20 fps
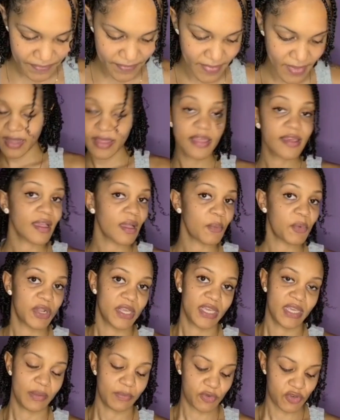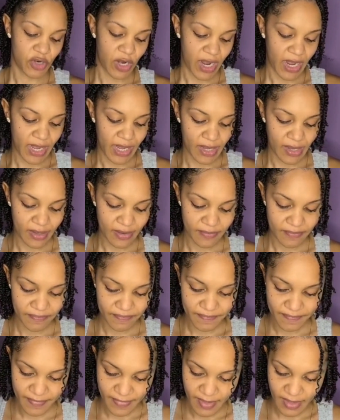i think i'm gonna keep trying
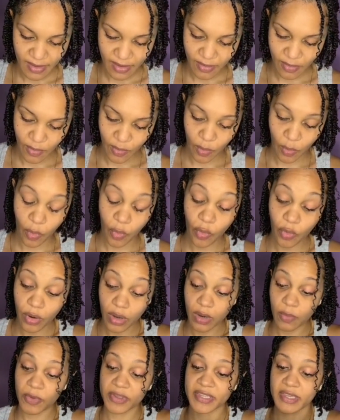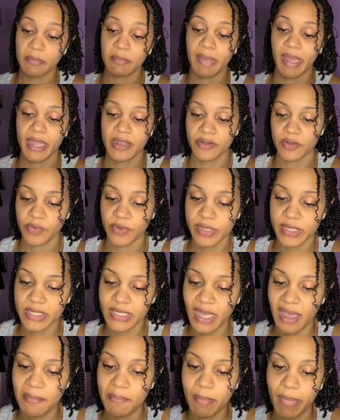or what I might do is
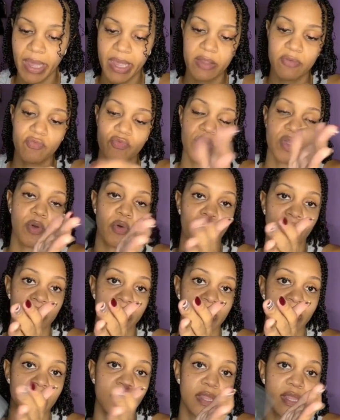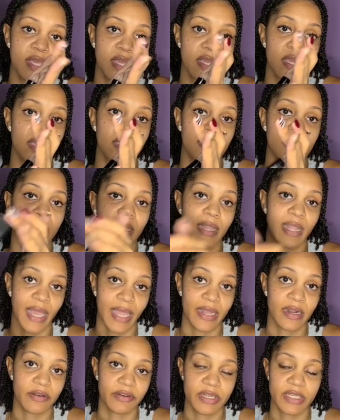I might reorder the
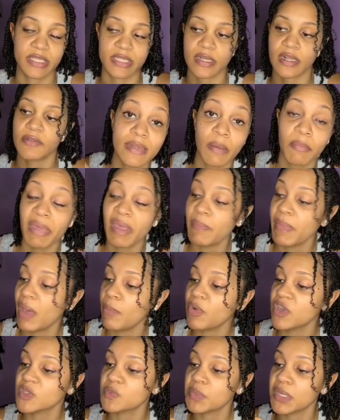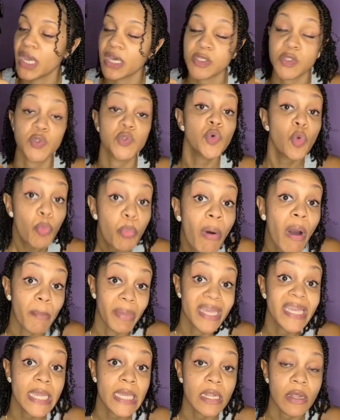liner itself. Maybe I must be a super
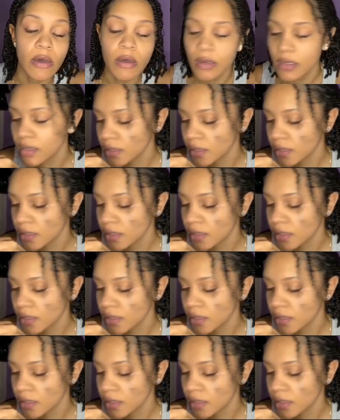beginner